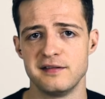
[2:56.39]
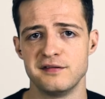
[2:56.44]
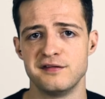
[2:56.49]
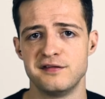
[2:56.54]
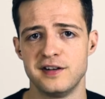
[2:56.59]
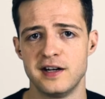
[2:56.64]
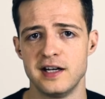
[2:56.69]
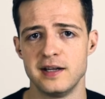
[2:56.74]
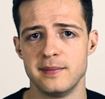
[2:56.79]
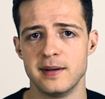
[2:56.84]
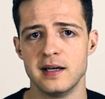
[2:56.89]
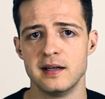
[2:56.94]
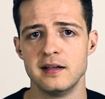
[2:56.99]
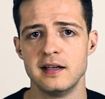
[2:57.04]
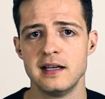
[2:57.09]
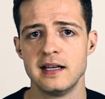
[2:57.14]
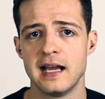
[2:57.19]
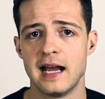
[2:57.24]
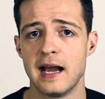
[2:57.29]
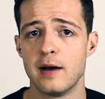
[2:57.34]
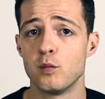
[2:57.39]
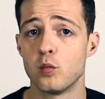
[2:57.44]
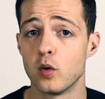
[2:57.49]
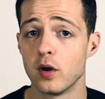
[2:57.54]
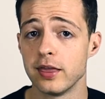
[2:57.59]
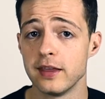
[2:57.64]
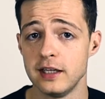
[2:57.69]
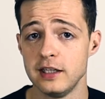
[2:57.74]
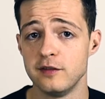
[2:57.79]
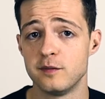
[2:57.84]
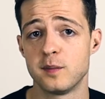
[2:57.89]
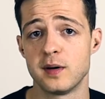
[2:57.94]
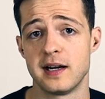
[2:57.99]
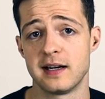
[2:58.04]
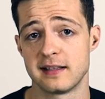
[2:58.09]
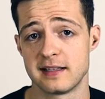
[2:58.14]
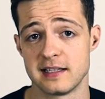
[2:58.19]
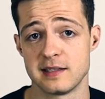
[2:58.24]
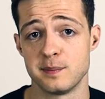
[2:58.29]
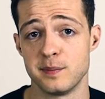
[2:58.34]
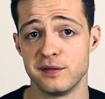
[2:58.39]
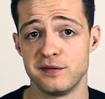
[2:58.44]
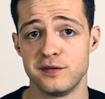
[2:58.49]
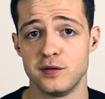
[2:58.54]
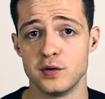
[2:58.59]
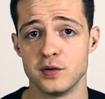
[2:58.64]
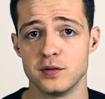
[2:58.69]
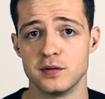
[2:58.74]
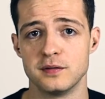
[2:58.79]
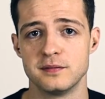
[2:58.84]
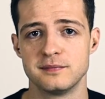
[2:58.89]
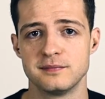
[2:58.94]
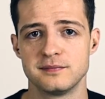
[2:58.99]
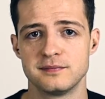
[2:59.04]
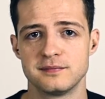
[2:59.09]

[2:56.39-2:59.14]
and fiber, and one that you've practiced before.